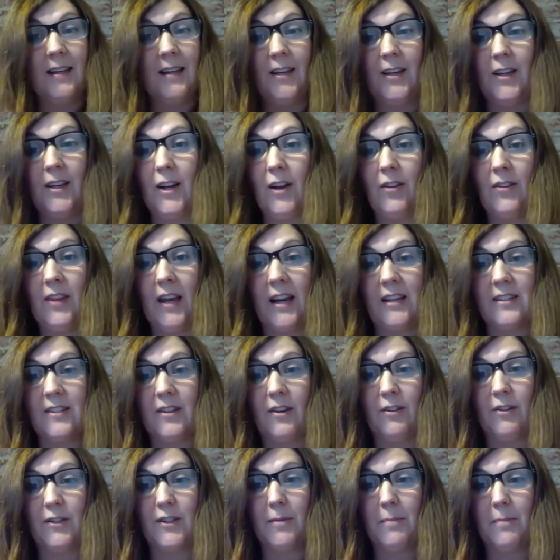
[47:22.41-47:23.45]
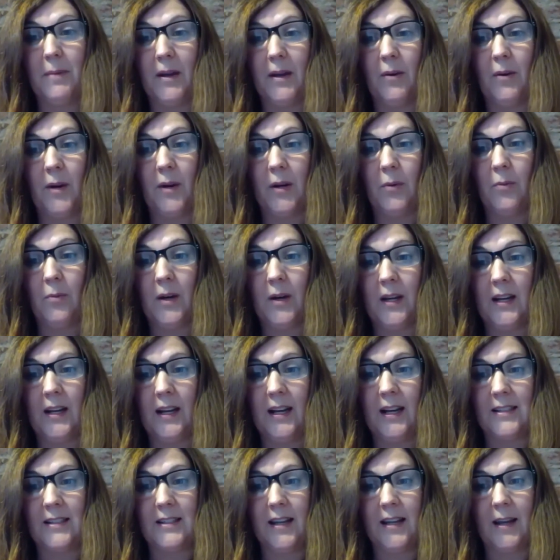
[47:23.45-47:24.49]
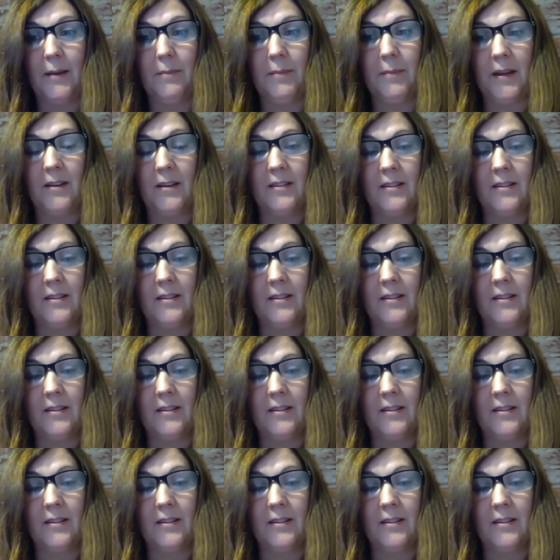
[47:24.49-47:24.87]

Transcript: you know, that's got to be a win-win, hasn't it? Because